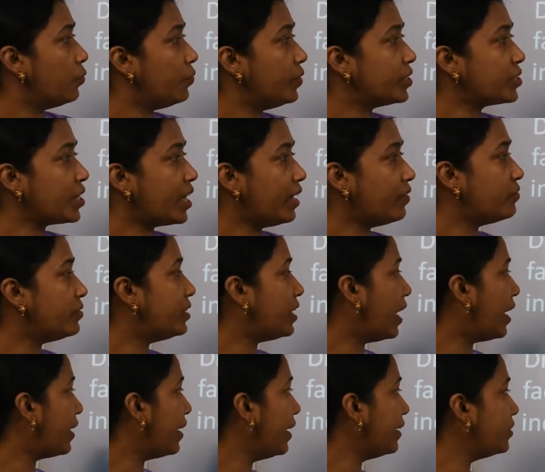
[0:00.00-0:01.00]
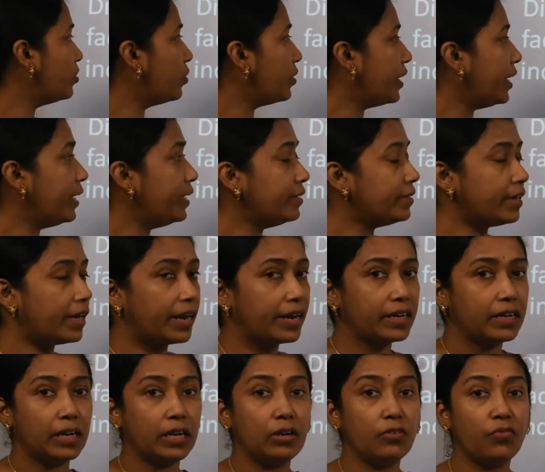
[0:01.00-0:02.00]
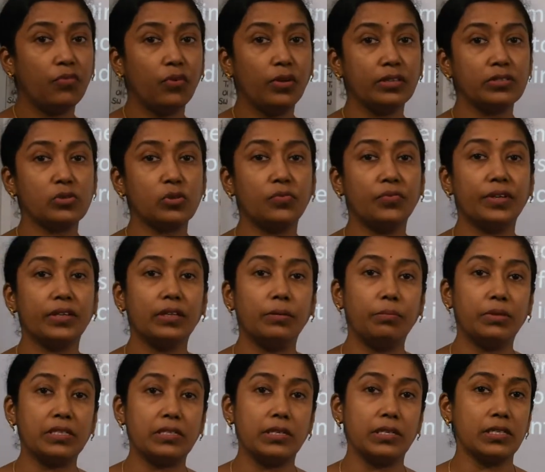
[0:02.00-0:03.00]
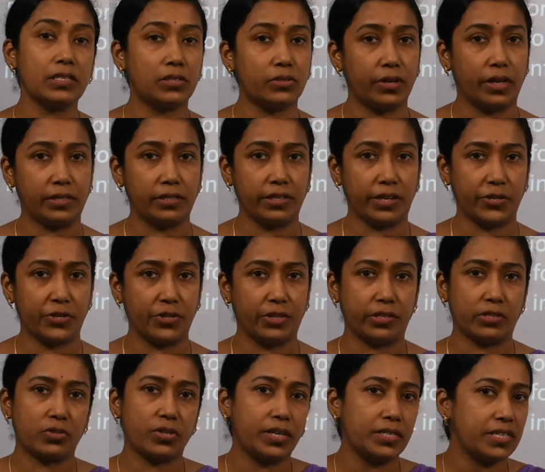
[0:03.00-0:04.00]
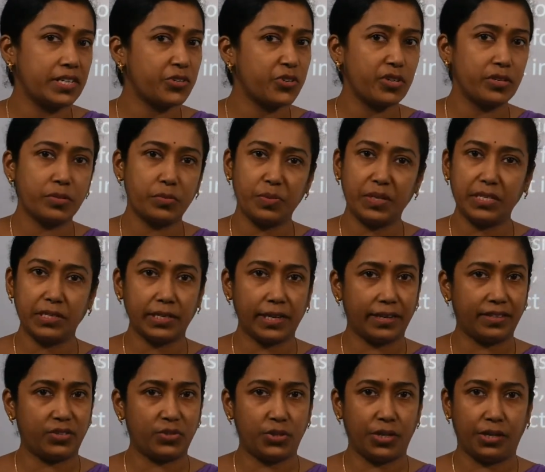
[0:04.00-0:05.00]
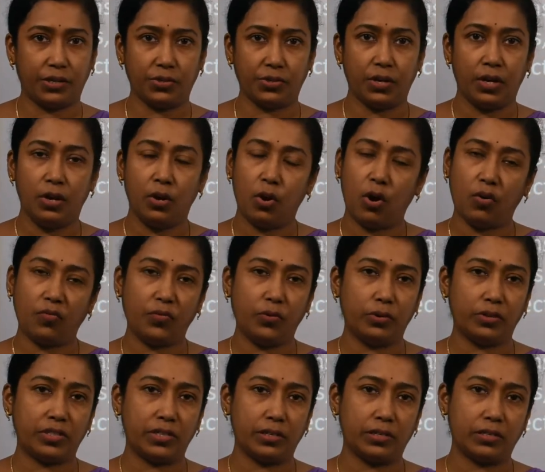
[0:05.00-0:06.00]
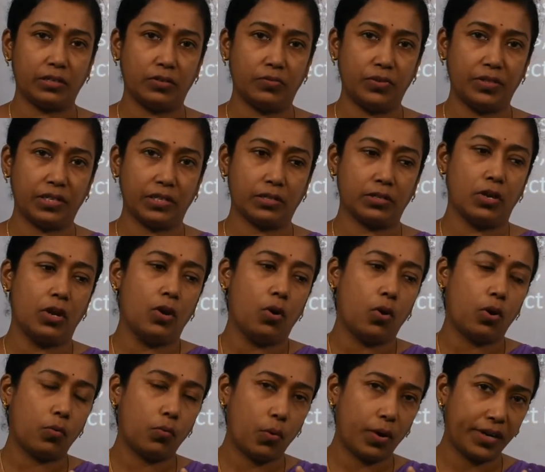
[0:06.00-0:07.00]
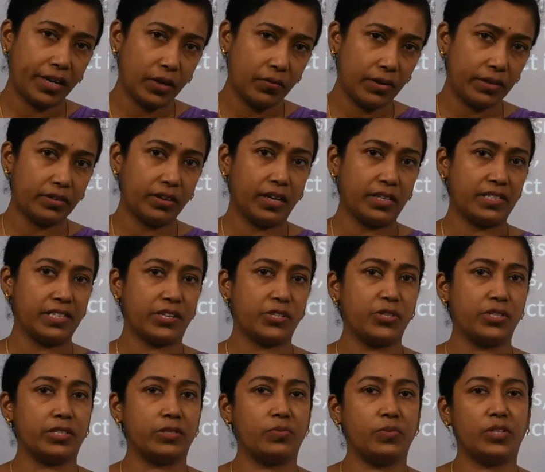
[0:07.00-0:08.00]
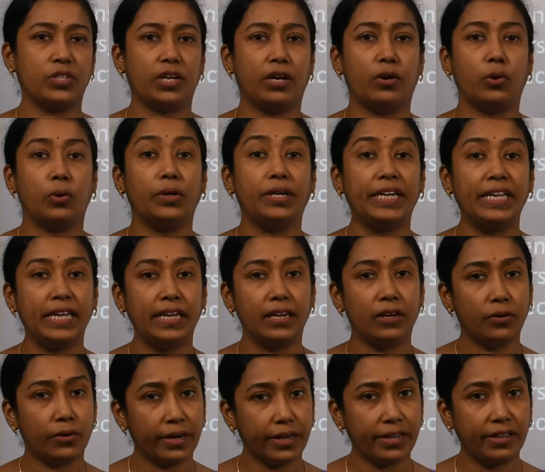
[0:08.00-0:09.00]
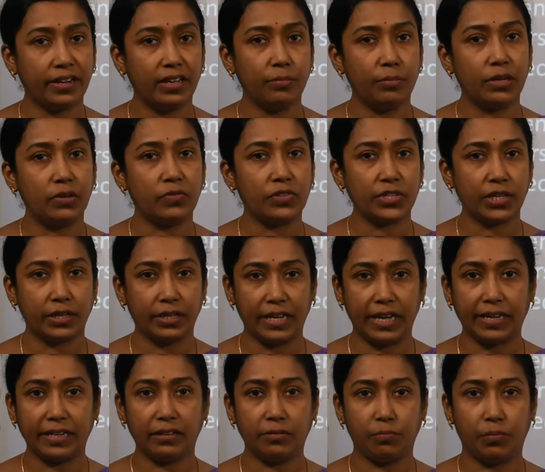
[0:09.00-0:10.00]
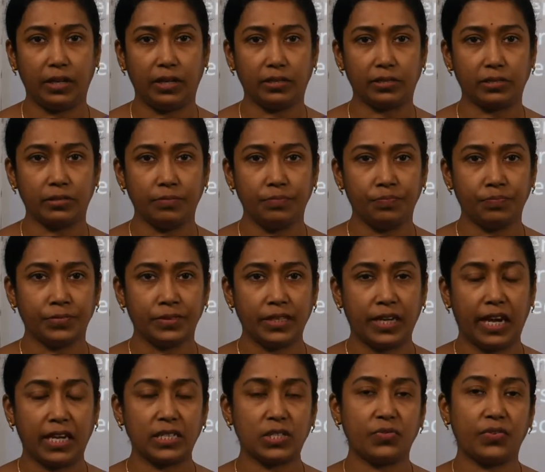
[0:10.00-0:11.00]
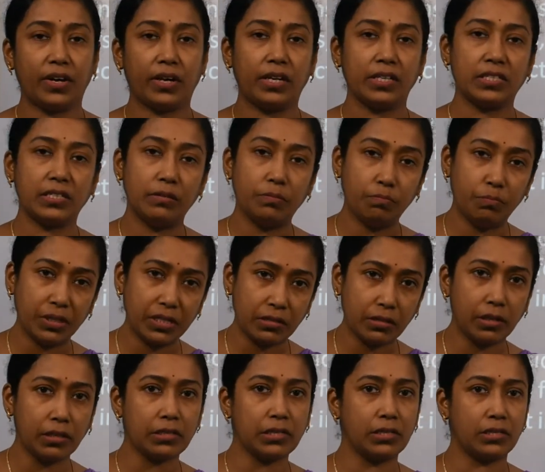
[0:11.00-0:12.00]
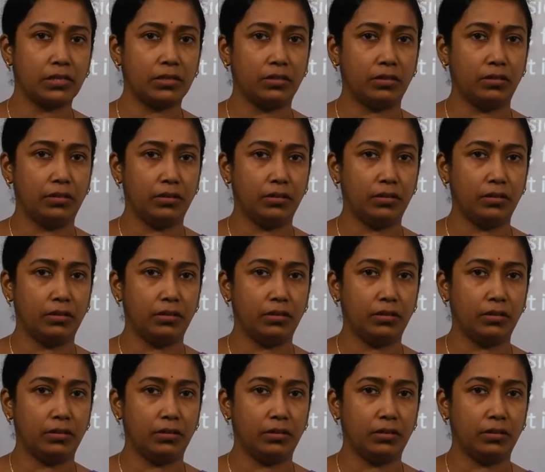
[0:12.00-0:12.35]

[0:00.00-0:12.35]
which have direct or indirect influence over the business transactions. Transactions means exchange of goods and services, or whatever transactions which are, or deal or agreement which are taken place as far as in business is